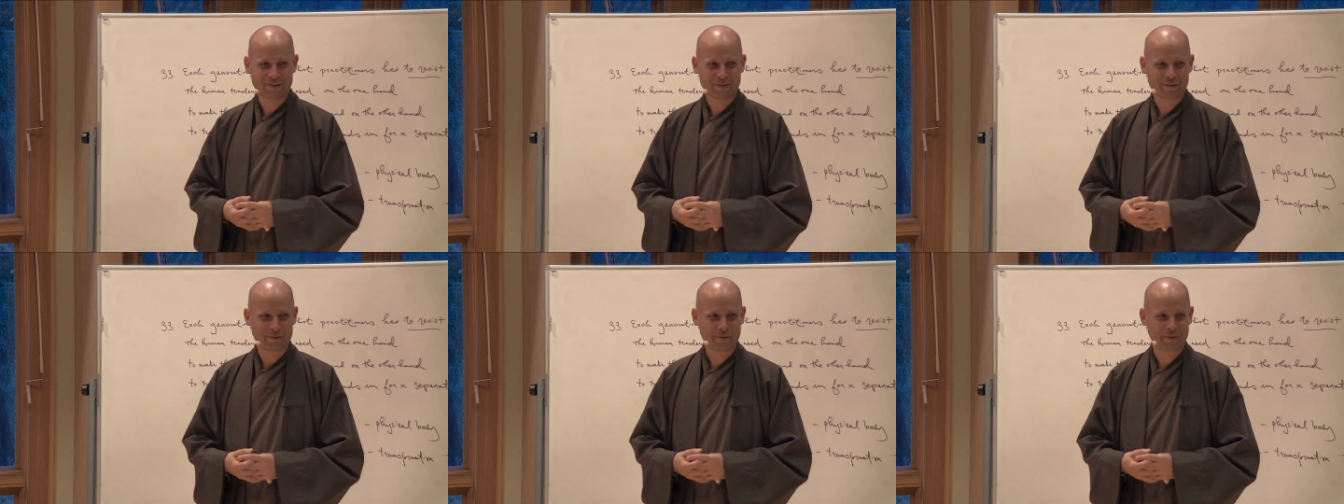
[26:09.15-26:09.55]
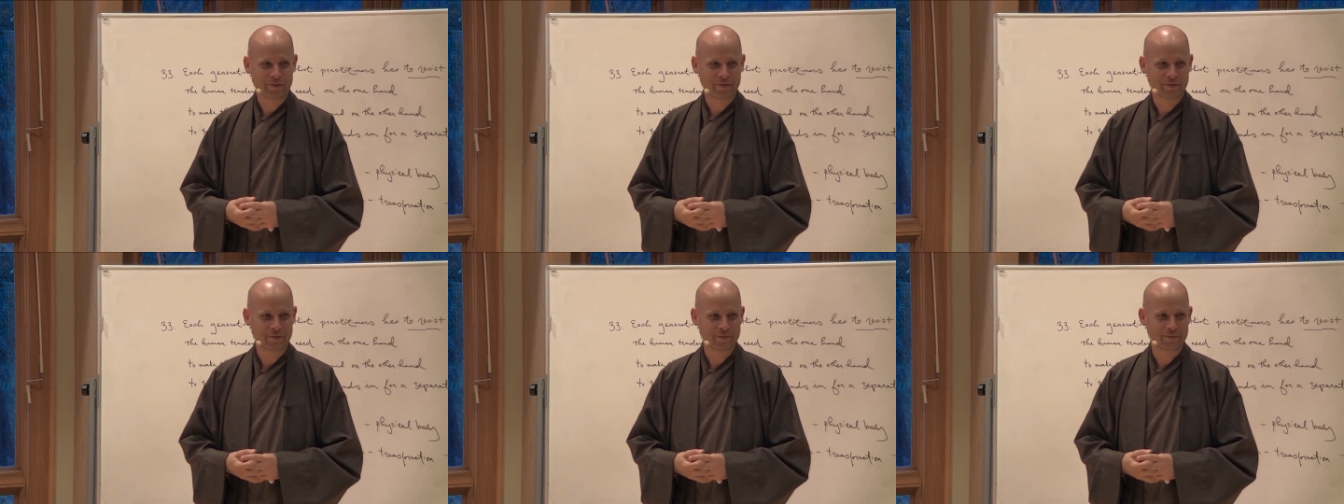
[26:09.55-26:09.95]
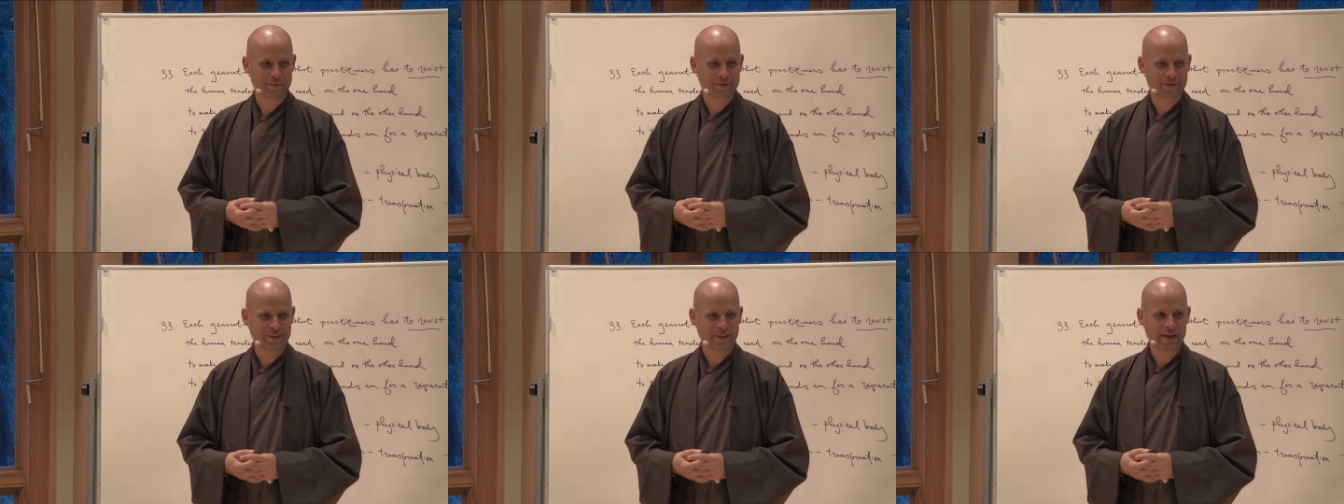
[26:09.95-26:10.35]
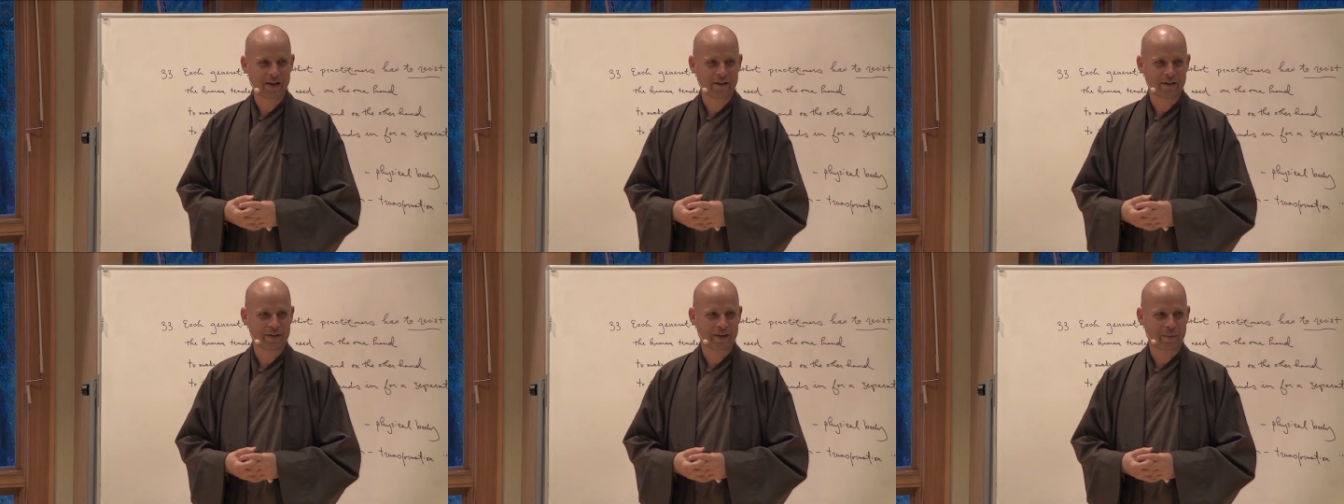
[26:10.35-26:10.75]
We want to yell
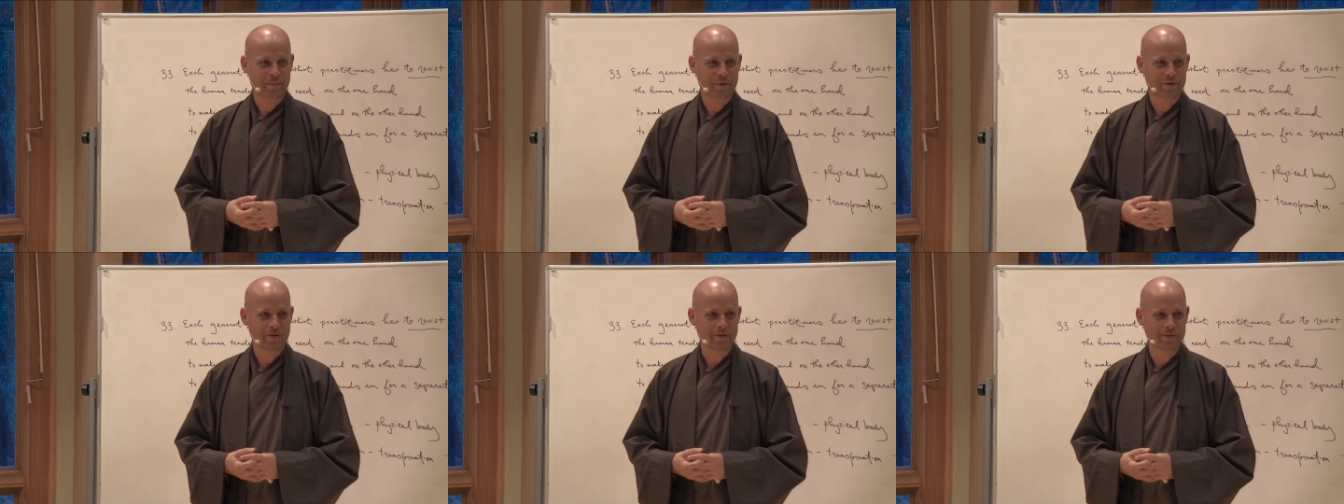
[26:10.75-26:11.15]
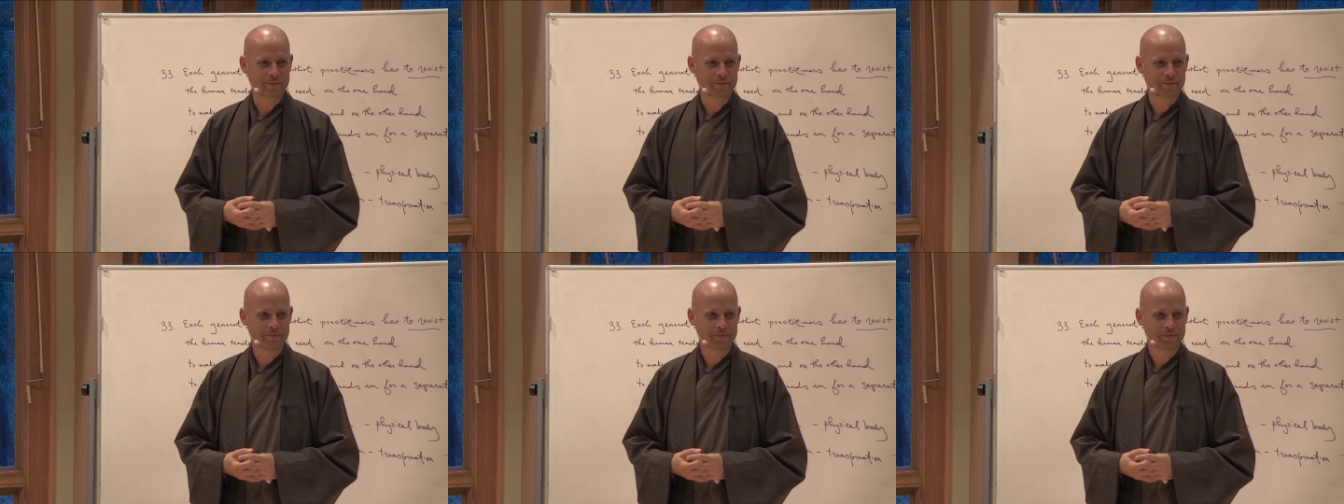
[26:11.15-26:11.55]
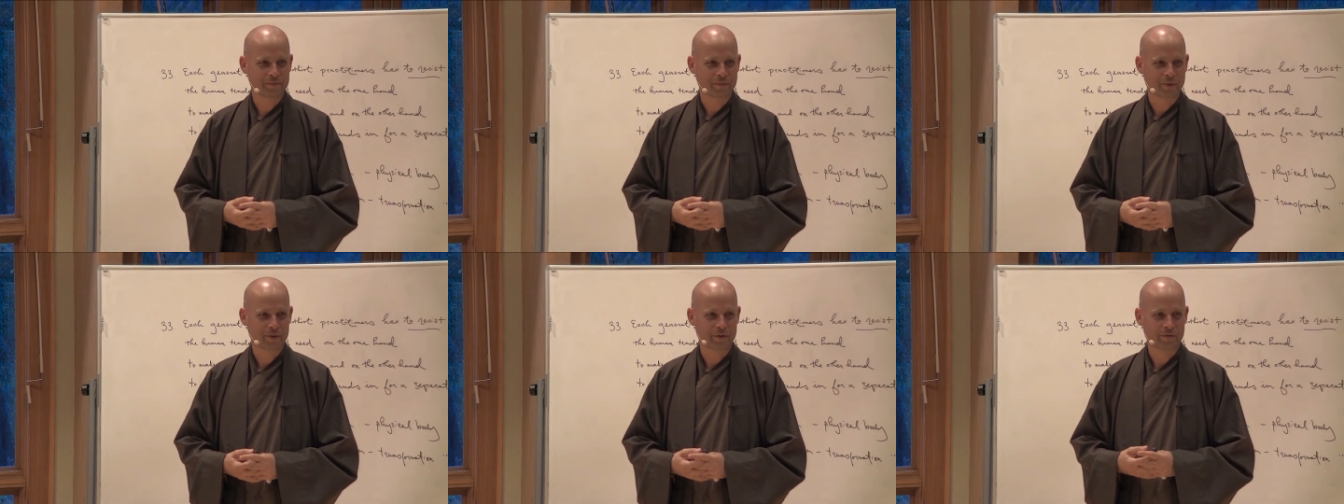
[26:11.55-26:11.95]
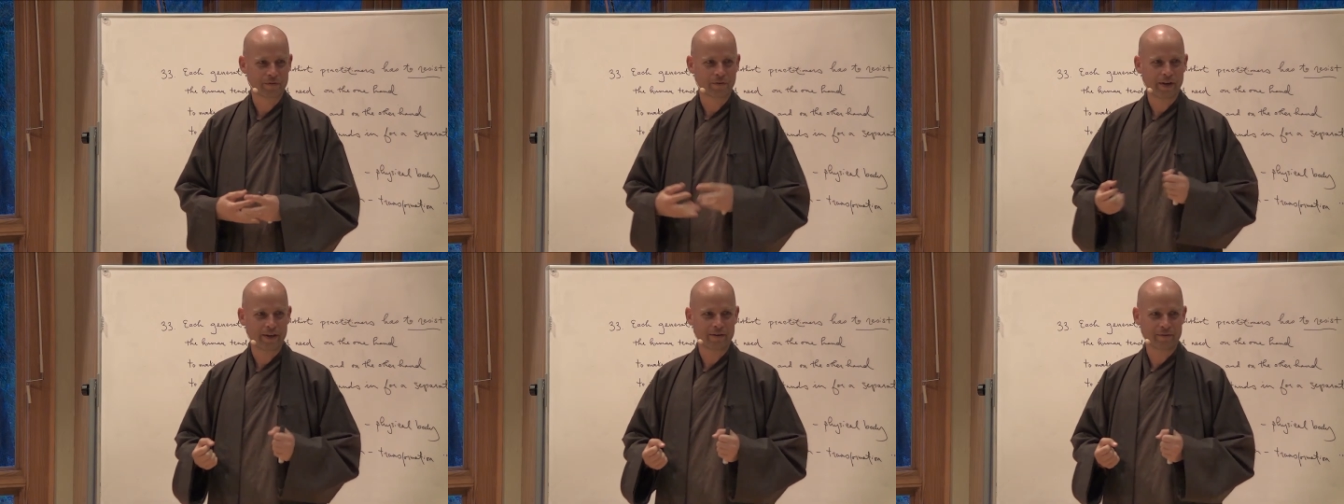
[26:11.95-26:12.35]
at that person, want to
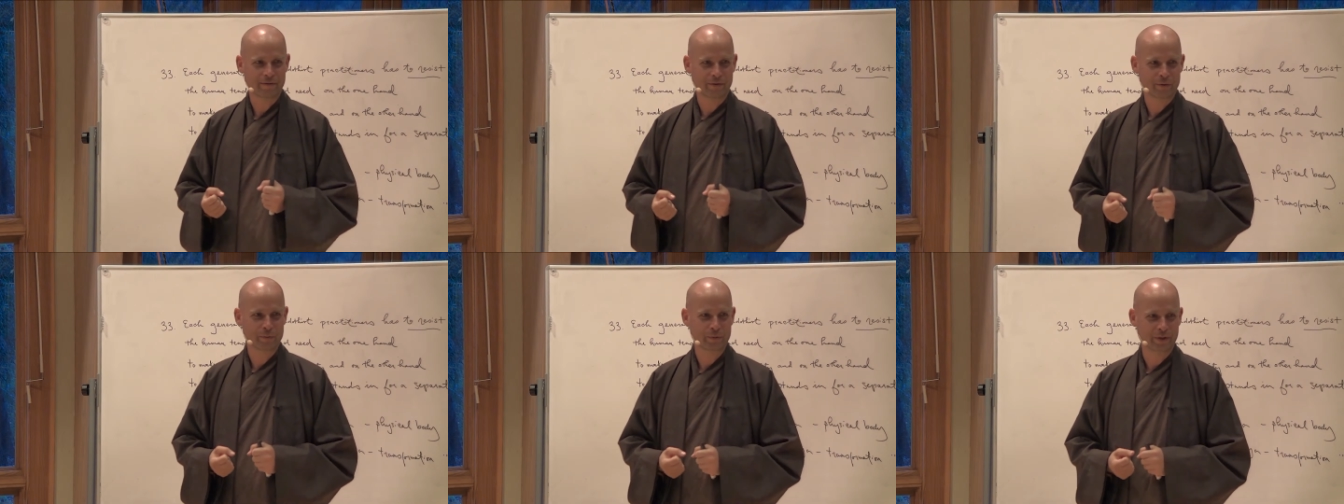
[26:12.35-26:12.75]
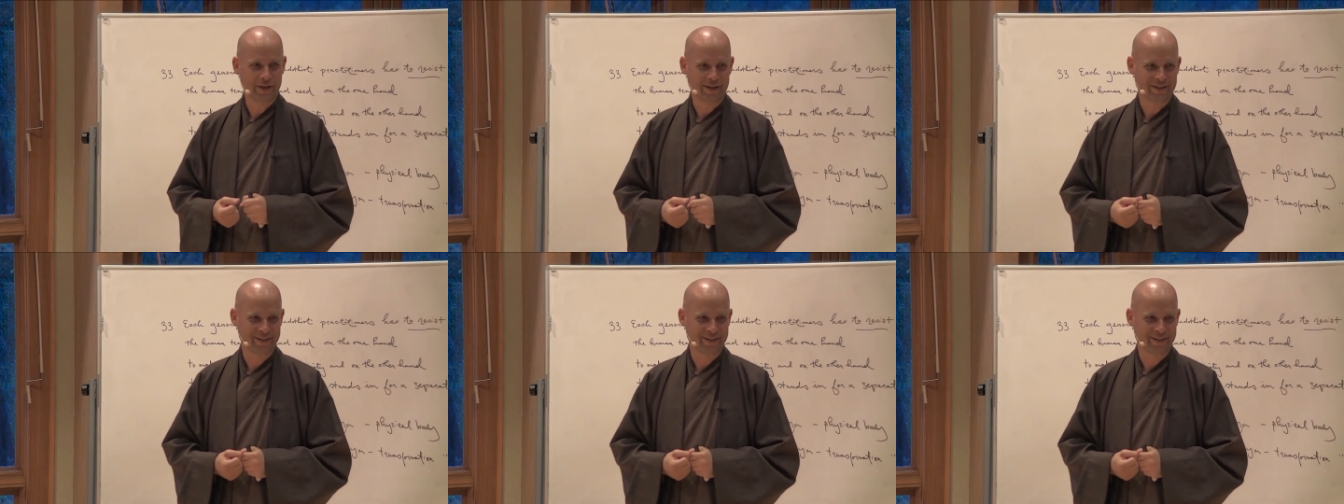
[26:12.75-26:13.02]
fight for the Buddha.